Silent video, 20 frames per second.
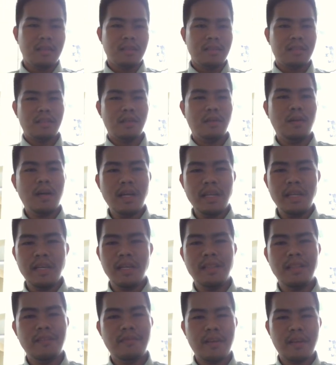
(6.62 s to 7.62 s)
So kaning
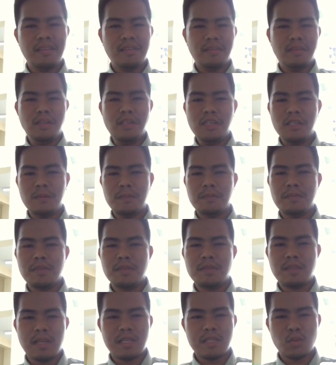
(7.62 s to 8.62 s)
undefined
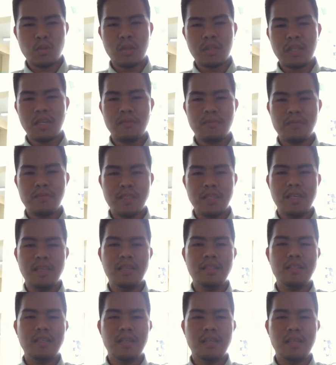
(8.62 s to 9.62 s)
terms, as what I've
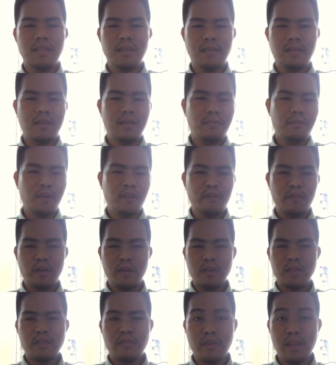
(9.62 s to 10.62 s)
said in the
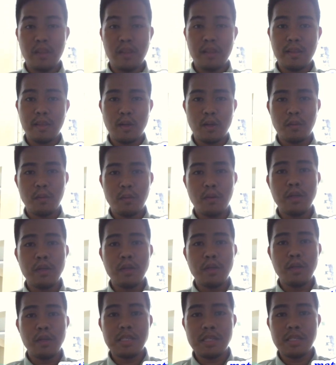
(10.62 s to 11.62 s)
previous video, mo ni
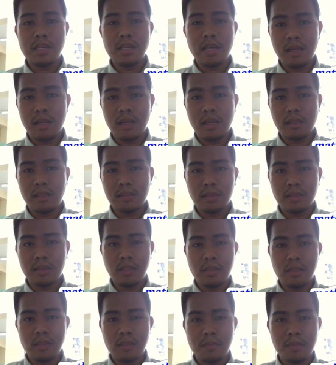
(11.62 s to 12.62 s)
siya ang
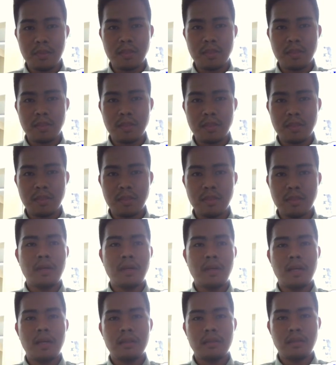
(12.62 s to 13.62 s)
terms, mga
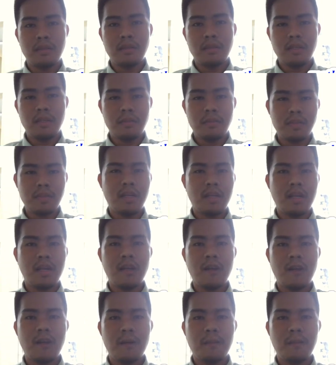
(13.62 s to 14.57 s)
terms na